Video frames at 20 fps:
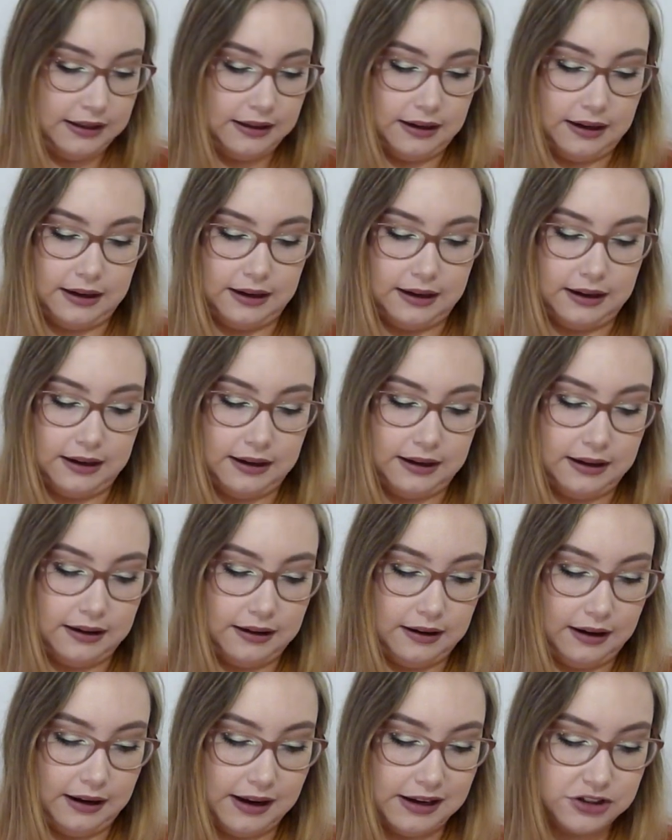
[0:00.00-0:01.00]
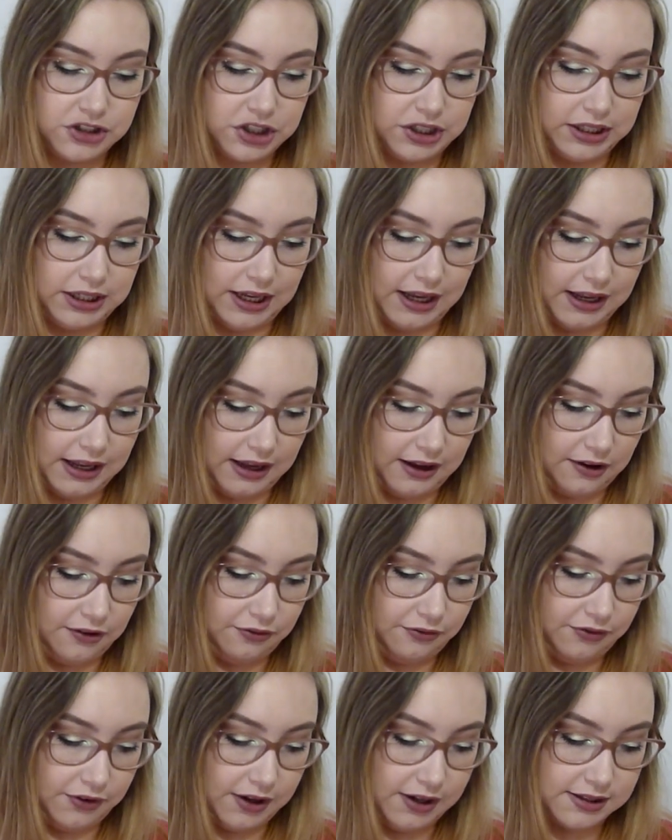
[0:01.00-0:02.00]
IGK
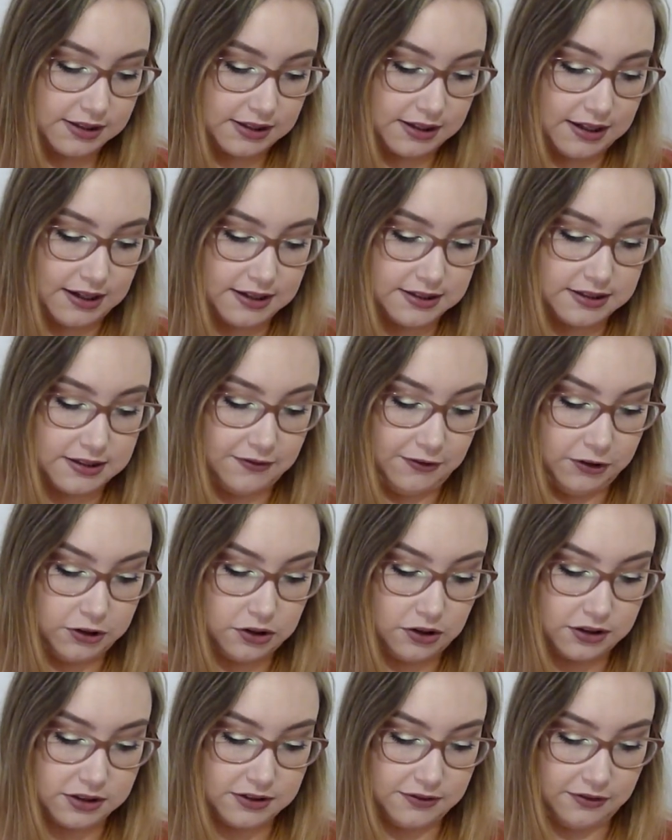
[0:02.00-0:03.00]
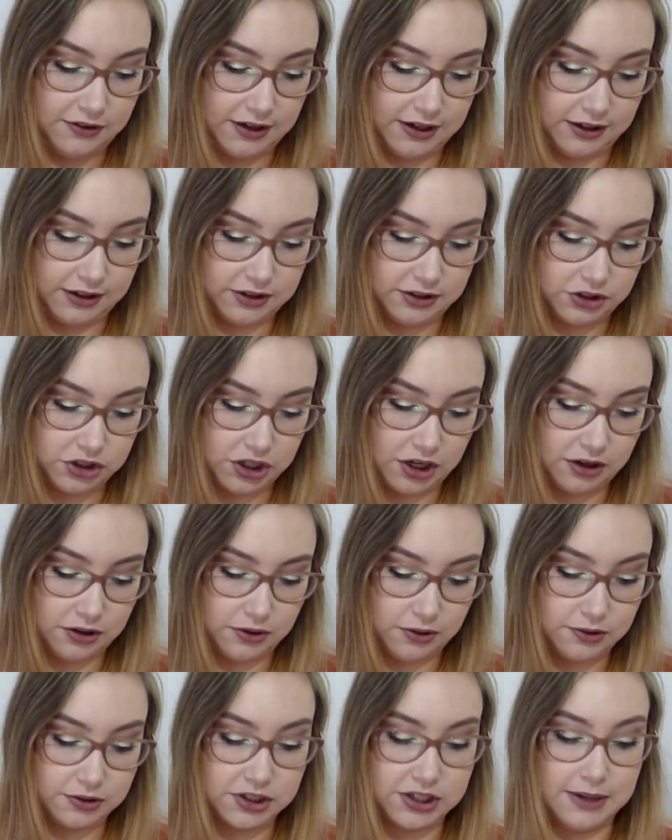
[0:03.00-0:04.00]
First Class Detoxifying
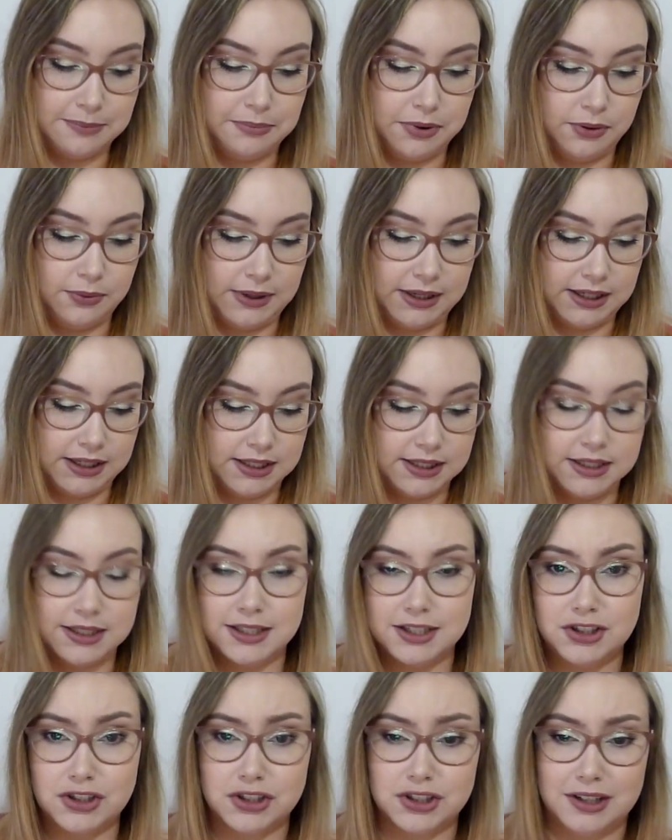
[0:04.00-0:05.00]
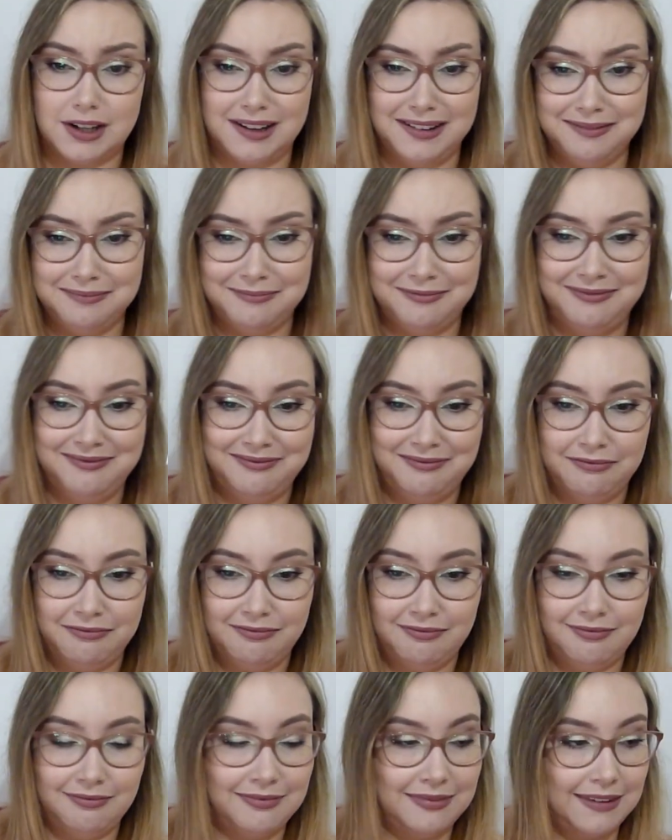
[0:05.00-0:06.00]
Charcoal Shampoo and Conditioner.
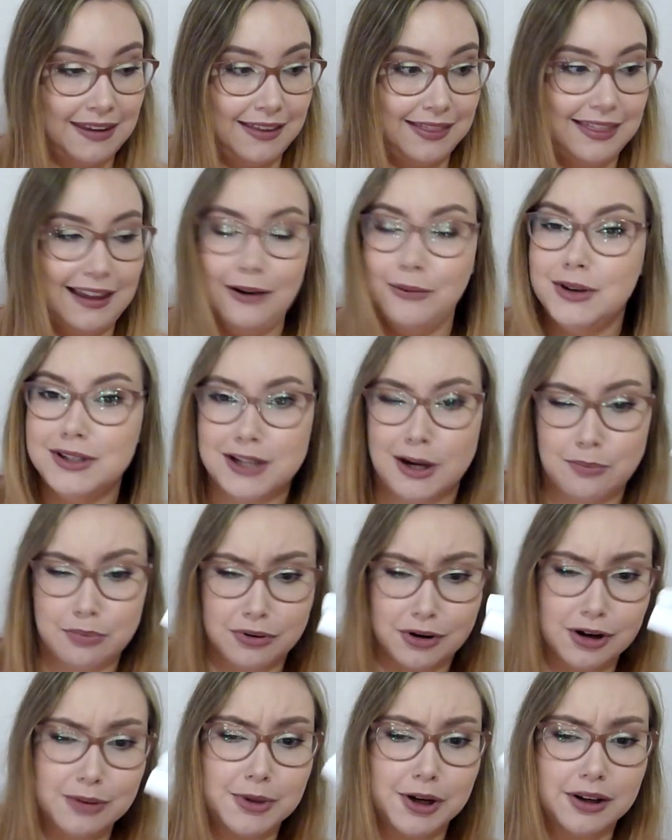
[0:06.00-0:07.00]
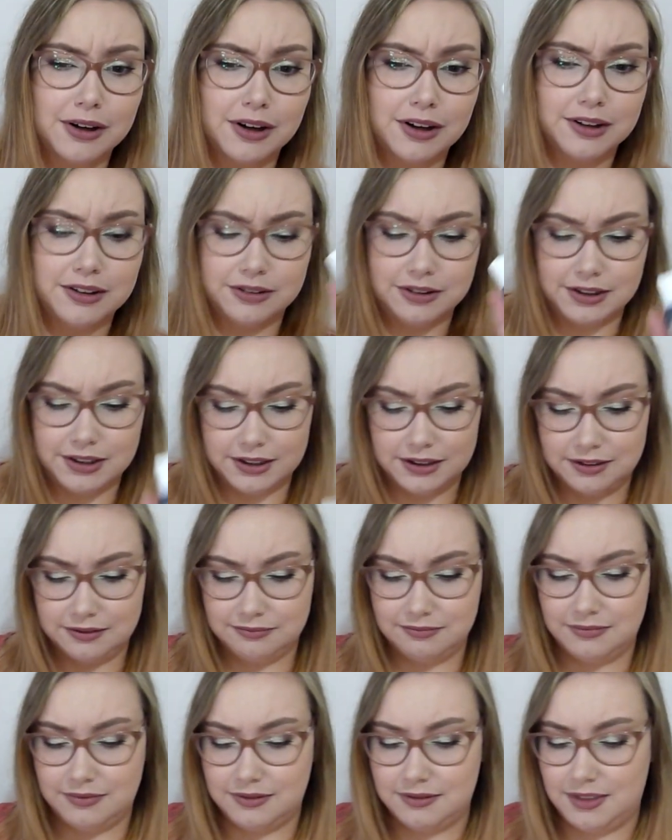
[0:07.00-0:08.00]
That was a promo code, not a
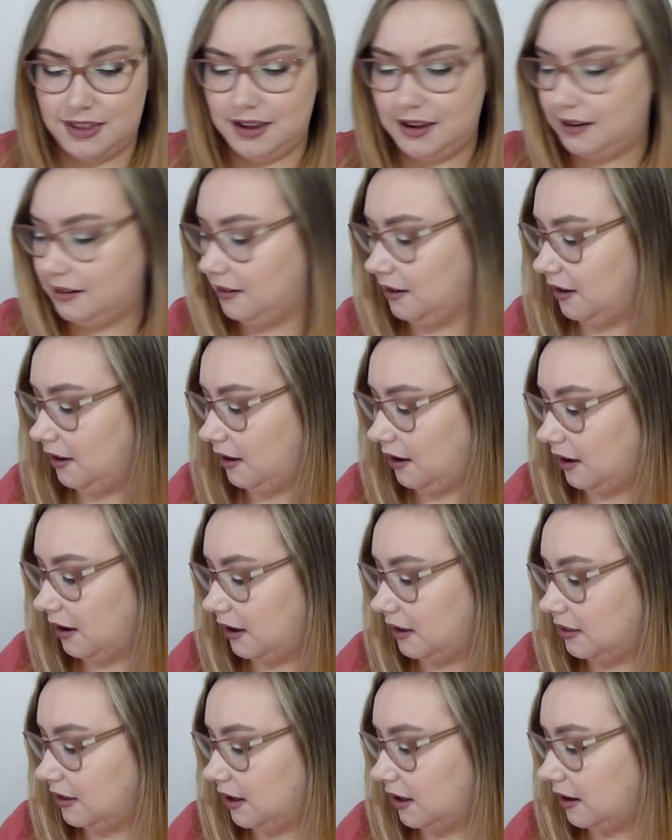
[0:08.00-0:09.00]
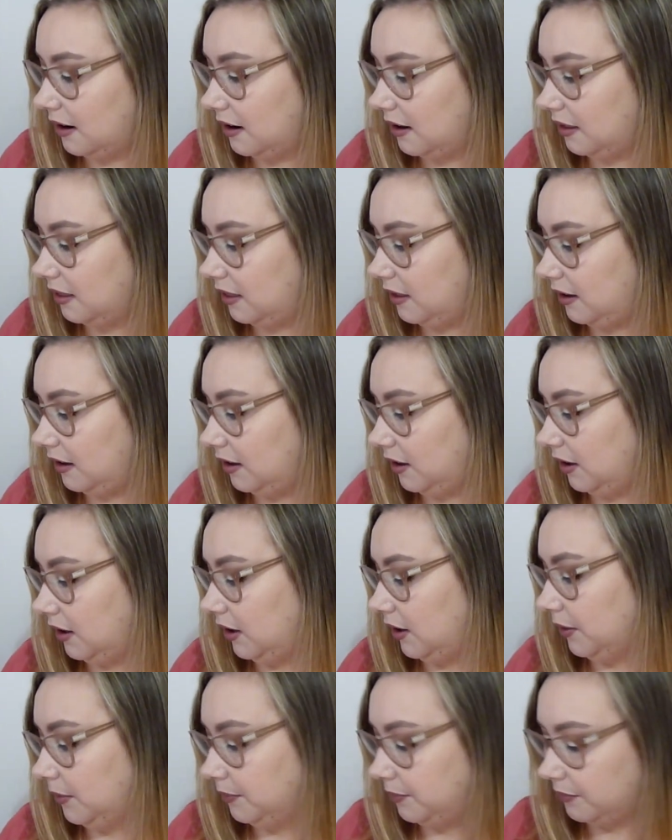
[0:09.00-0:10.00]
thing. And then
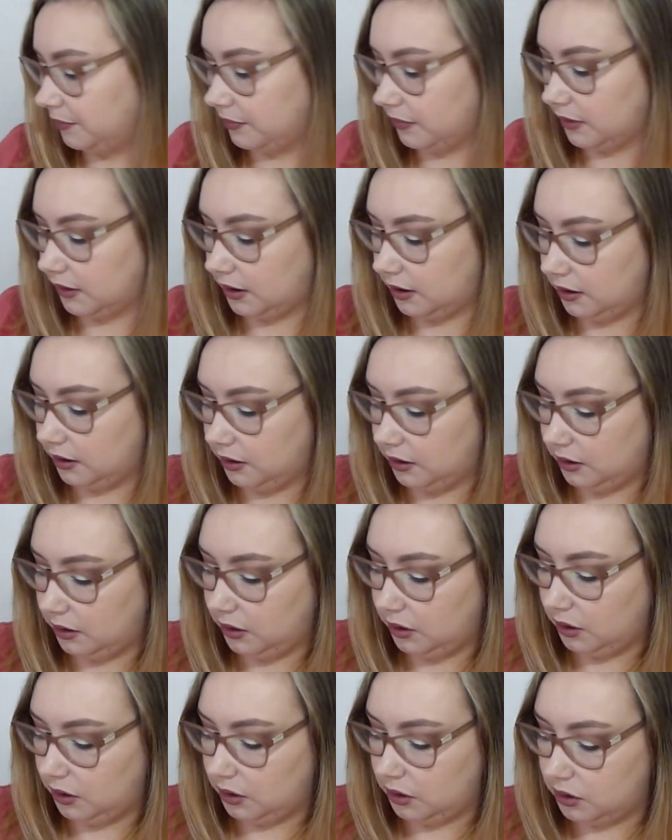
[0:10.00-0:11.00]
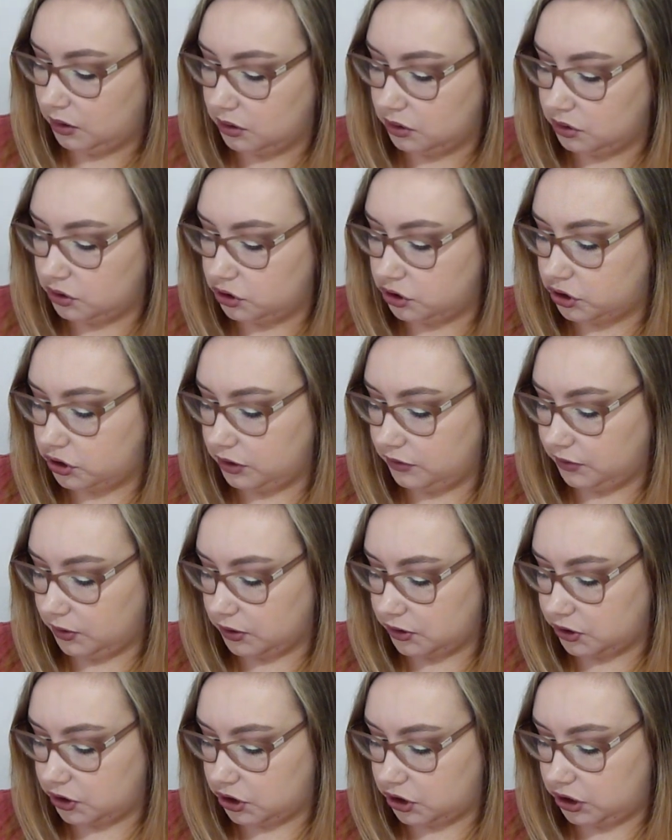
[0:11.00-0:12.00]
the
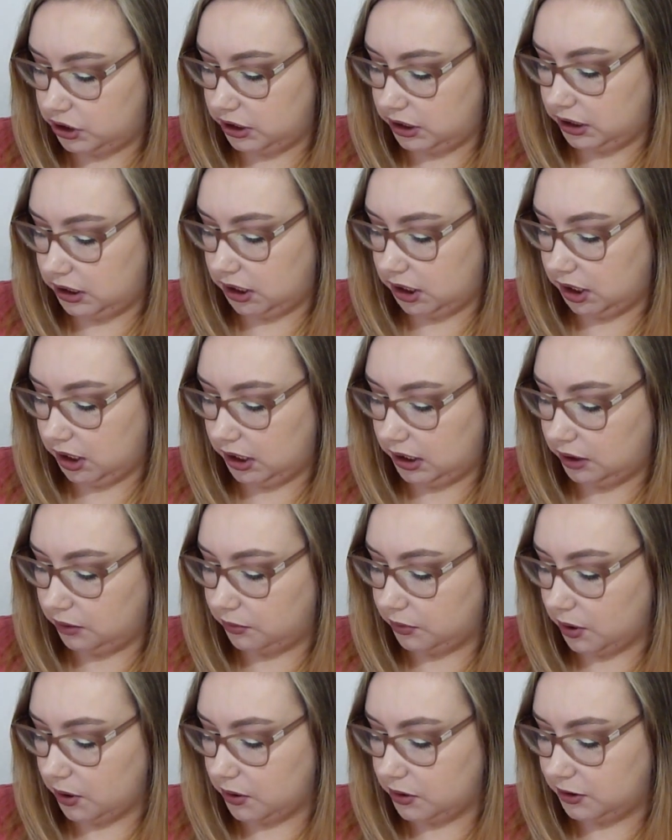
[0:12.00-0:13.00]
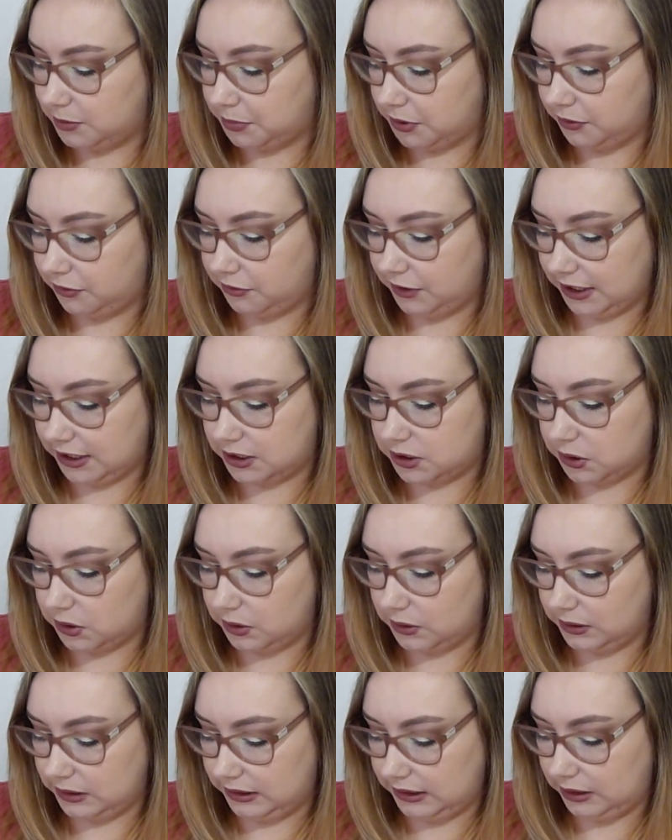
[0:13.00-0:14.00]
Givenchy Le Rose
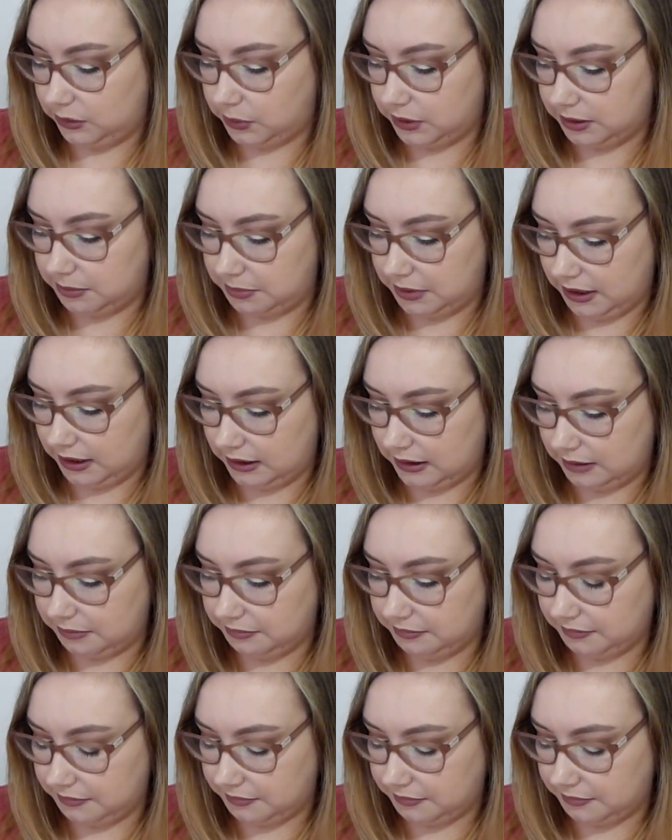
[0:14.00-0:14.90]
Perfecto Liquid Balm.